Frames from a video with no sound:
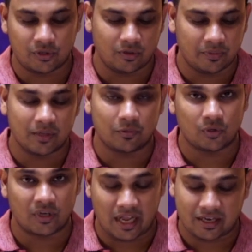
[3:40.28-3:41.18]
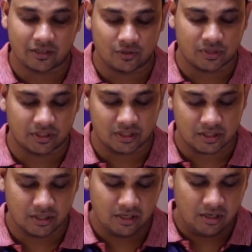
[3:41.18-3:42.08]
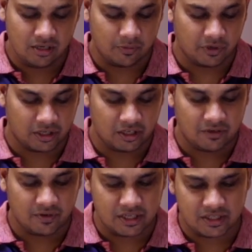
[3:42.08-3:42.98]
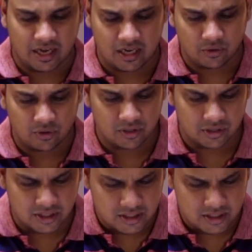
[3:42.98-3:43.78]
you will be able to track it using this particular device. And on